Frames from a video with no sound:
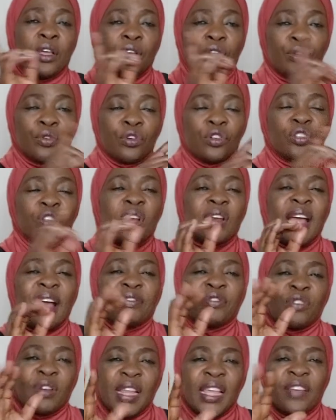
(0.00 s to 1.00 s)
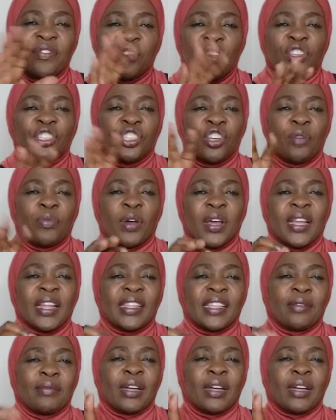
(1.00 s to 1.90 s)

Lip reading: to, you don't have to leave your job or anything,